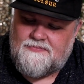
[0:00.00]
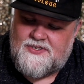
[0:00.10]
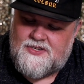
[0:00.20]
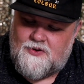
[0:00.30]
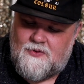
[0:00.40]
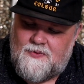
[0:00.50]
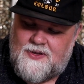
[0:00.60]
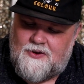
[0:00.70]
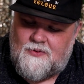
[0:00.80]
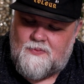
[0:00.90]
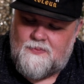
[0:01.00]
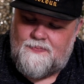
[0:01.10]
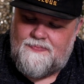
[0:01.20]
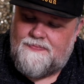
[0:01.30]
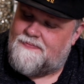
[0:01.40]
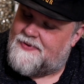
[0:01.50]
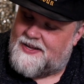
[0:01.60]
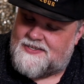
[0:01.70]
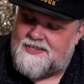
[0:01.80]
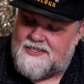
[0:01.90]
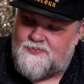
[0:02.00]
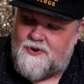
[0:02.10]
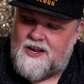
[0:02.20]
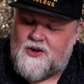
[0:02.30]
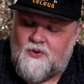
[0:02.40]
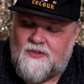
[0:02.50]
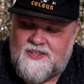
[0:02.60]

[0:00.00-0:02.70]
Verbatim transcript: So, you know, it's pretty cool.